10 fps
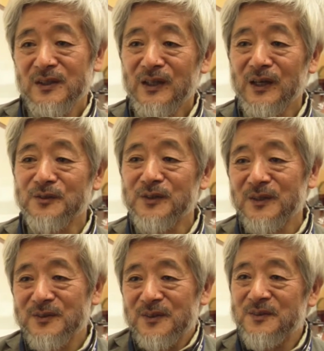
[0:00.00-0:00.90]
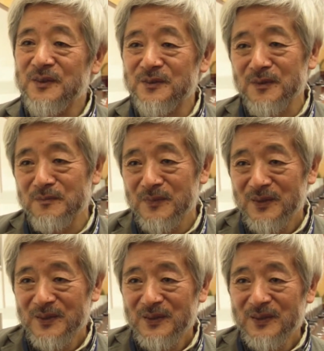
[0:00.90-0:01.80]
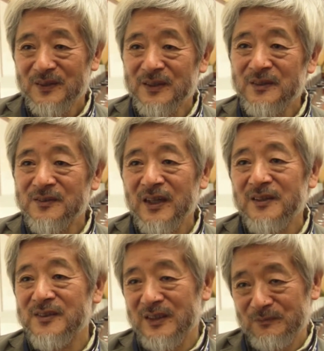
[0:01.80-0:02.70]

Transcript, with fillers: access system. That is Daisy.